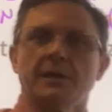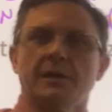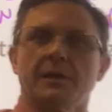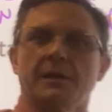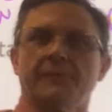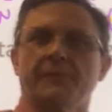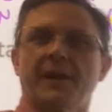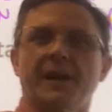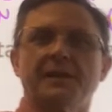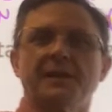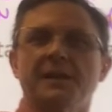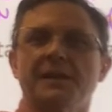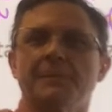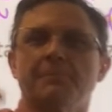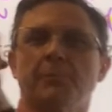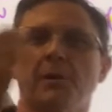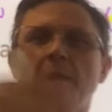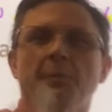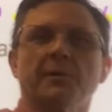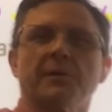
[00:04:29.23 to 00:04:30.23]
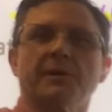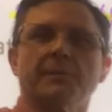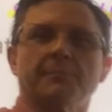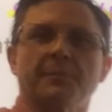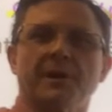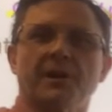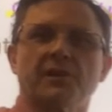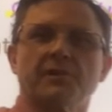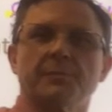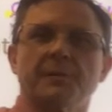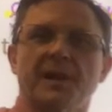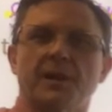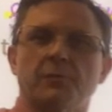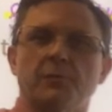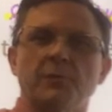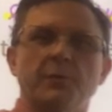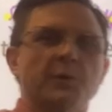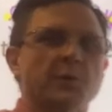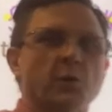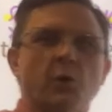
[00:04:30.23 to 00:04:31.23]
If I had any public embarrassment, I'd
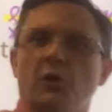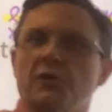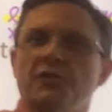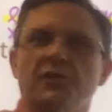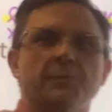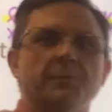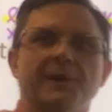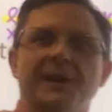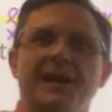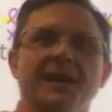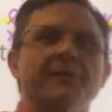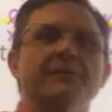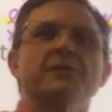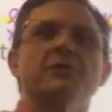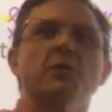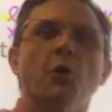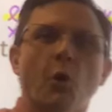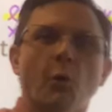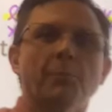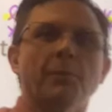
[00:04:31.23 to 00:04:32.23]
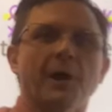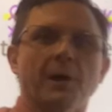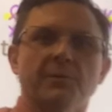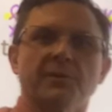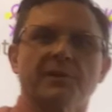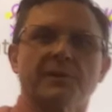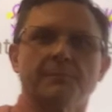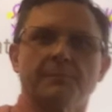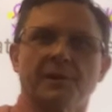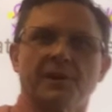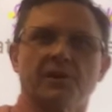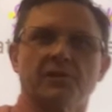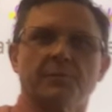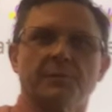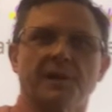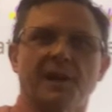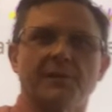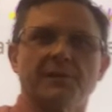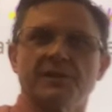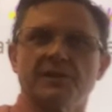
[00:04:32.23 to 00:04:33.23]
re-record this, but I have no public
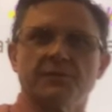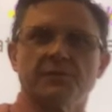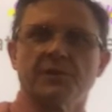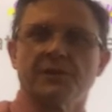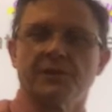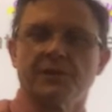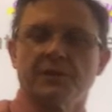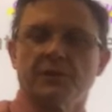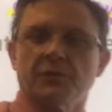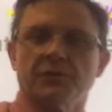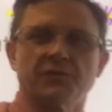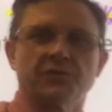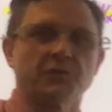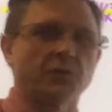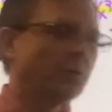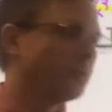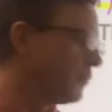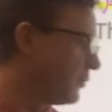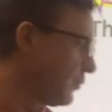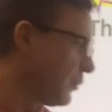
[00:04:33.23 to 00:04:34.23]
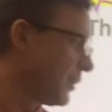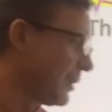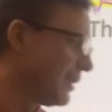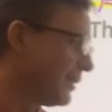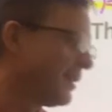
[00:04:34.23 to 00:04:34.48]
embarrassment on these videos. So we're going to